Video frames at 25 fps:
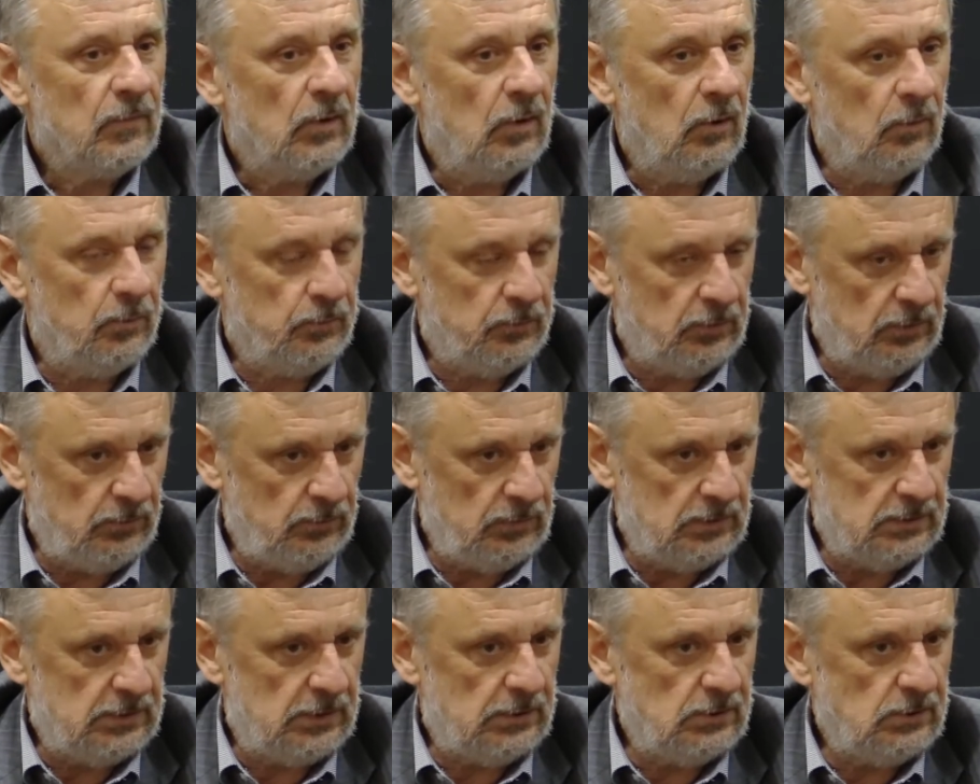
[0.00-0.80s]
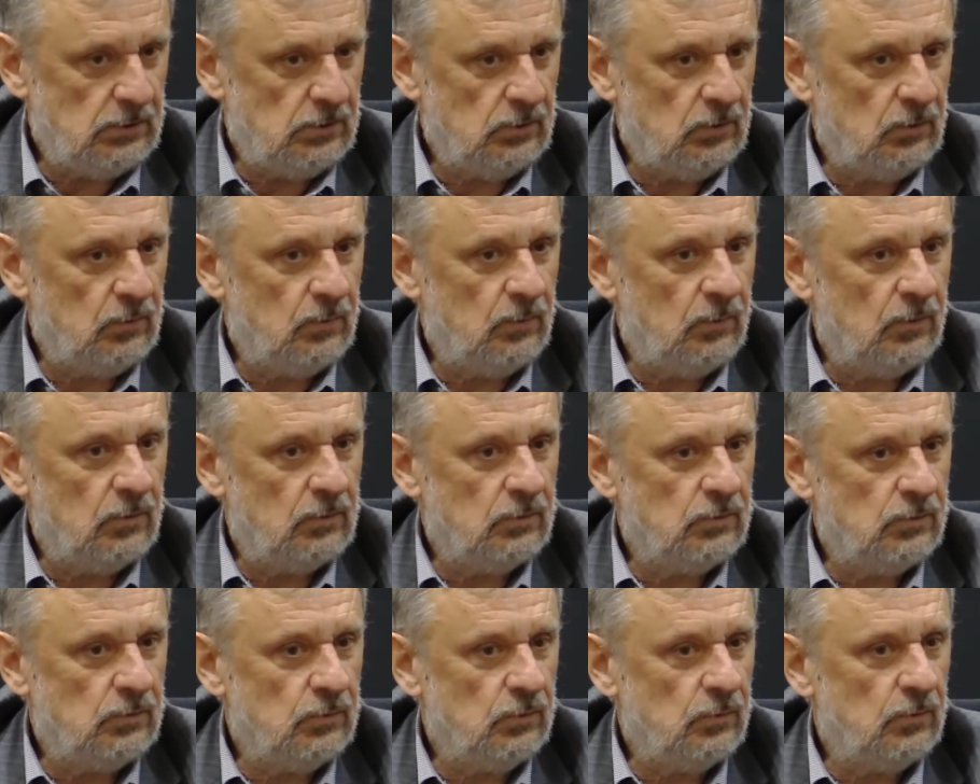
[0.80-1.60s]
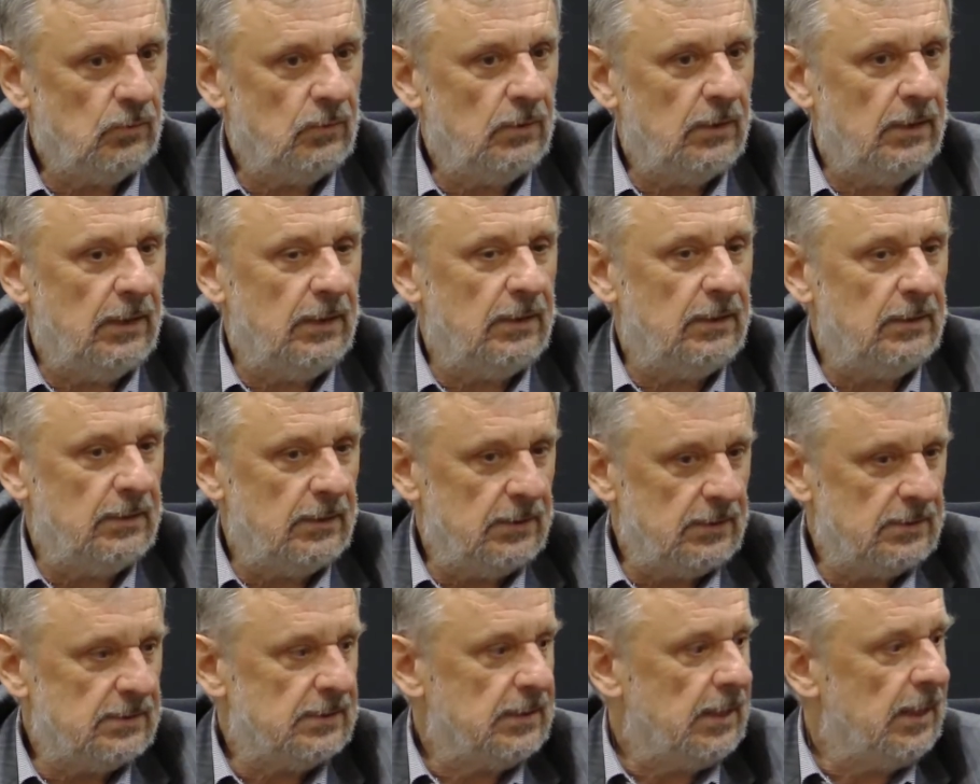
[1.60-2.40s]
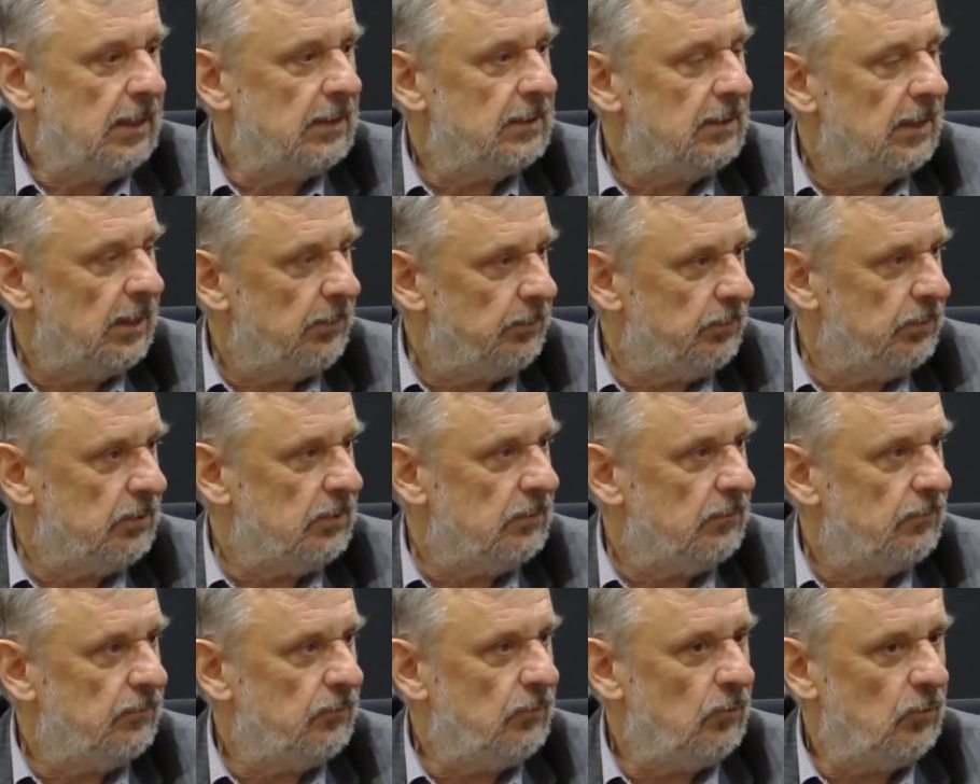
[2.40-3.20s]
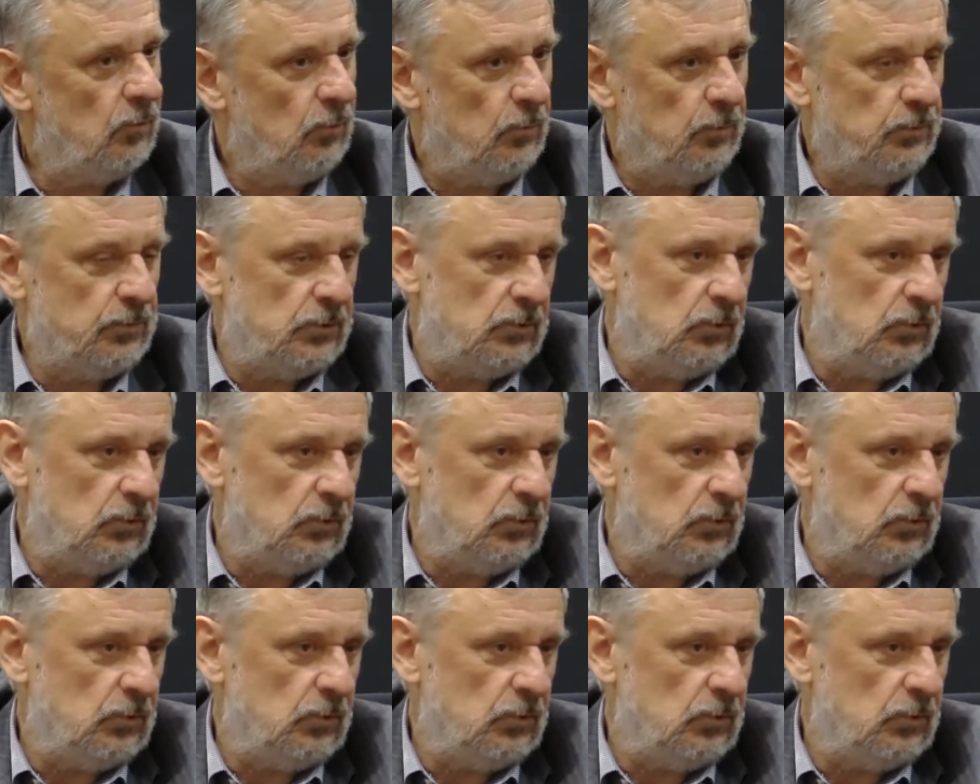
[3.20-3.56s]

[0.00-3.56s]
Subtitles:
optimization module, and this adaptive loop.